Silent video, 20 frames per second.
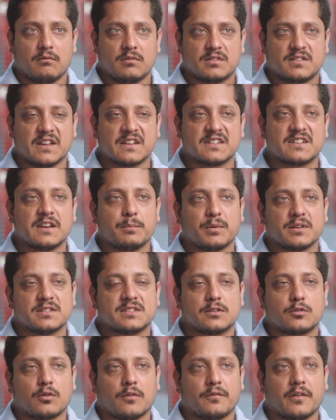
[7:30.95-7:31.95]

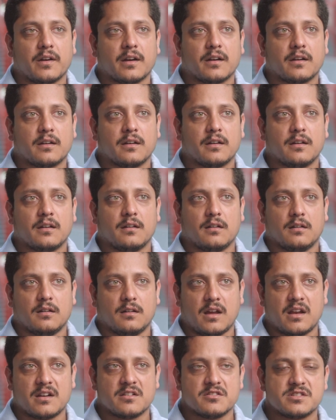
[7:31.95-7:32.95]
60% of it,
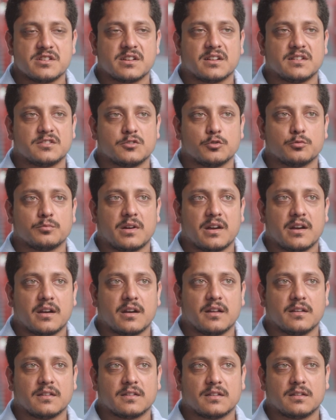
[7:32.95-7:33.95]
uh, energy consumed by
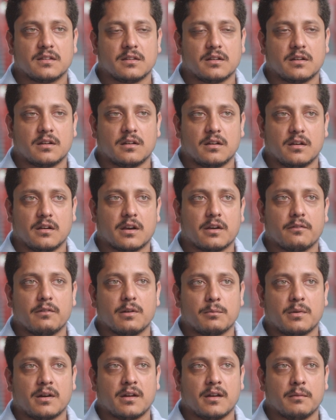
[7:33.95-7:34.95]
it is
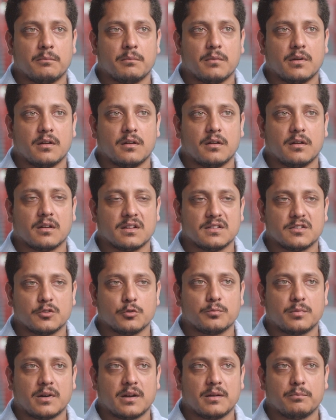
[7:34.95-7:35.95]
driven by, uh,
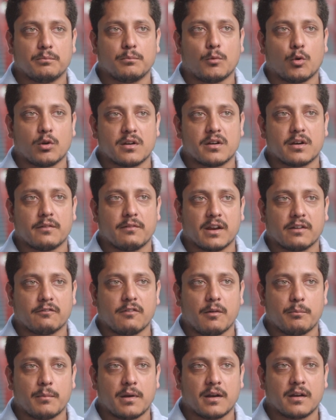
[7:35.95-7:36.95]
consumed by motor-driven
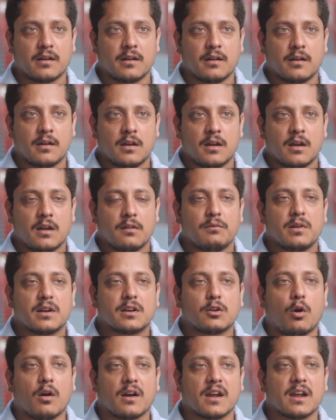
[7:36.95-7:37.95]
equipment. We are
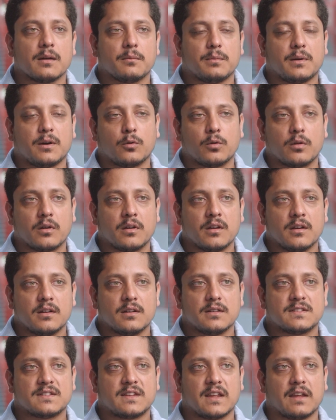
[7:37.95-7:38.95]
talking about
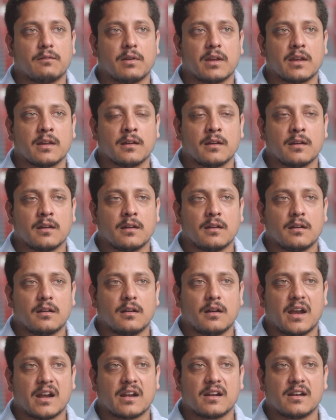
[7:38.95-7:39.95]
saving
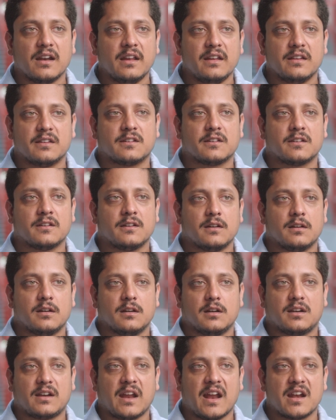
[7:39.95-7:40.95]
at least
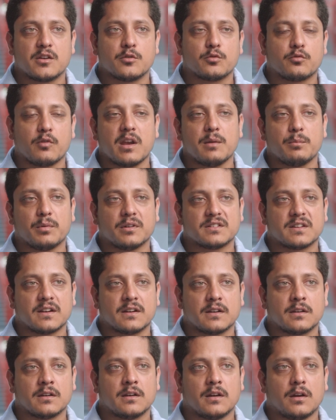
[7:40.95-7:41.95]
10 to
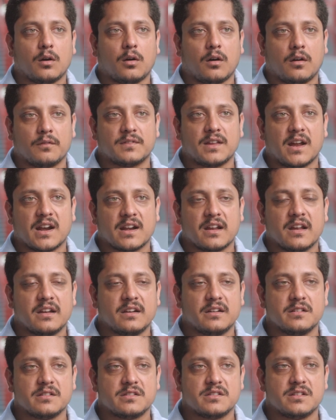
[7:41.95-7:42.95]
20% of that
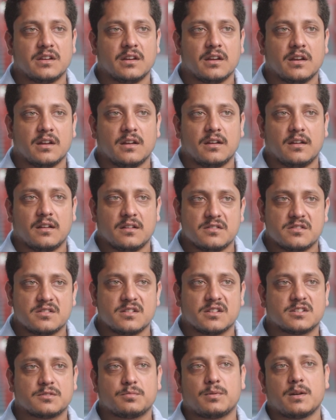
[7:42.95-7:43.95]
energy
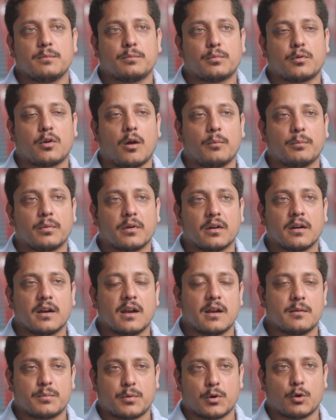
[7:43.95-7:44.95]
just by proper
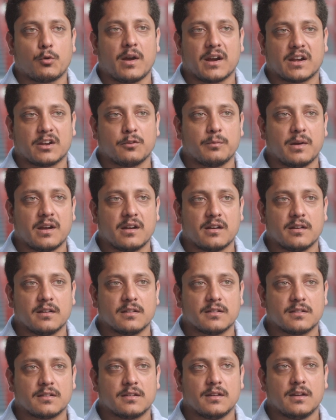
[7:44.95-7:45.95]
and proactive
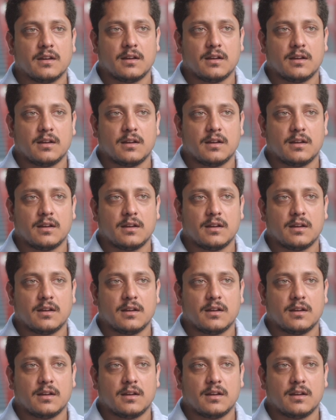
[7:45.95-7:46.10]
maintenance